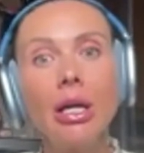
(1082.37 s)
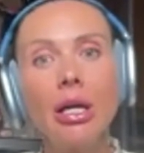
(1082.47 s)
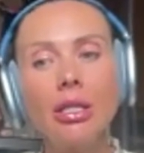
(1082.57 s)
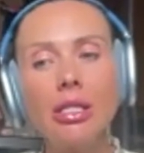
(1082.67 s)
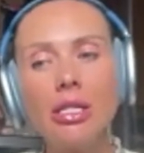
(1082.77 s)

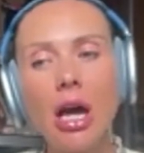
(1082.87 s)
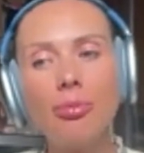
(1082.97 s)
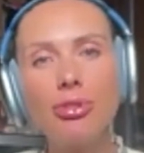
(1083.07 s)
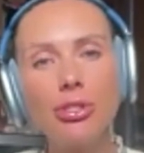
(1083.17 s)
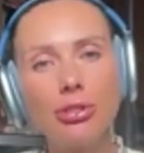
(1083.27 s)
This app
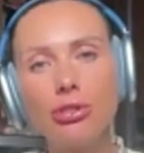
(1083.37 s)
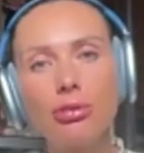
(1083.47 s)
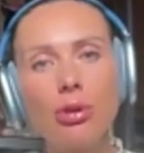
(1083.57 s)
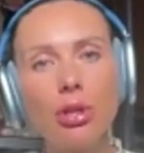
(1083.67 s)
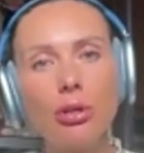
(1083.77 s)
teaches
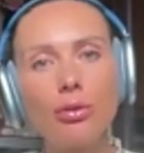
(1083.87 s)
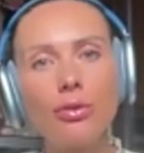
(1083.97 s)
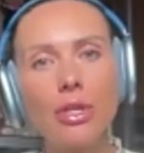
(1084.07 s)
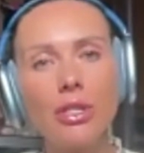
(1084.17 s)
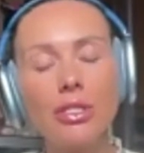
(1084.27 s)
you a lot of
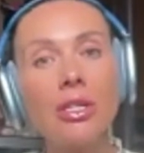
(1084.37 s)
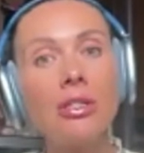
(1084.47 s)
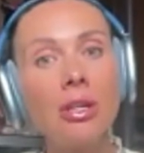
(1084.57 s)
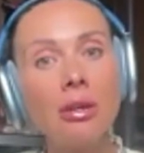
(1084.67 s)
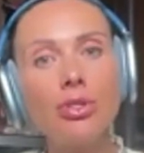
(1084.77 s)
things and
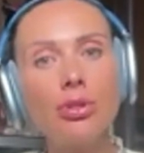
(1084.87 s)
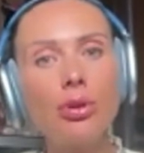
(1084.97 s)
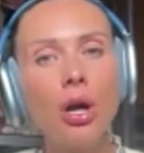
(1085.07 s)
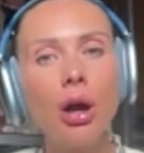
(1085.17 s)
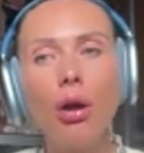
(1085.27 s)
gives you
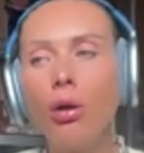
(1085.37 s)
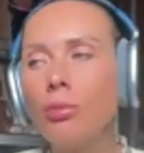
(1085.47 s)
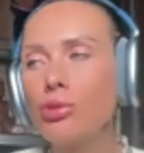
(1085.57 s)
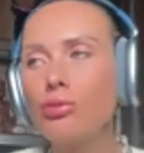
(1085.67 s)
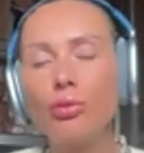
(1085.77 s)

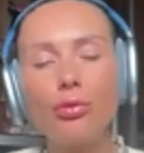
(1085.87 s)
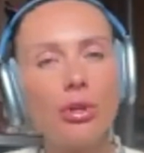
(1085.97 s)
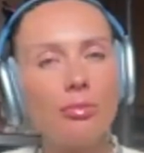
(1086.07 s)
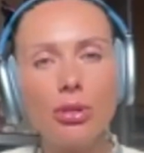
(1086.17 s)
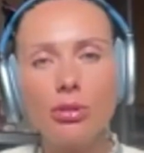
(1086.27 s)
almost for free
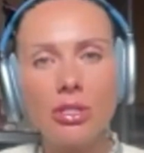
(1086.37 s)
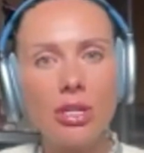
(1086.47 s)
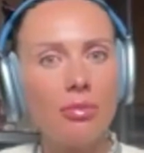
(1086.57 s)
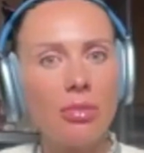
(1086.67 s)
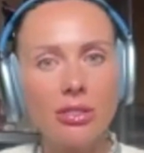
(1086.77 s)
because
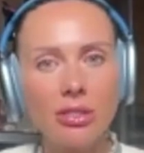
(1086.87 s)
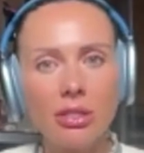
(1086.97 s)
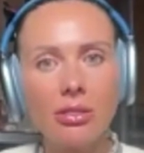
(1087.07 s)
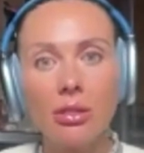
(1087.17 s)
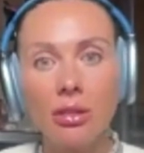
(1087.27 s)
$10
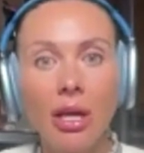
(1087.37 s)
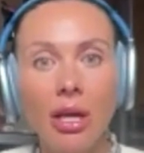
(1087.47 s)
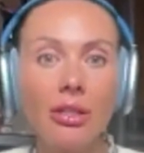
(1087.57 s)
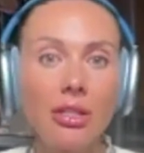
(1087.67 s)
is nothing.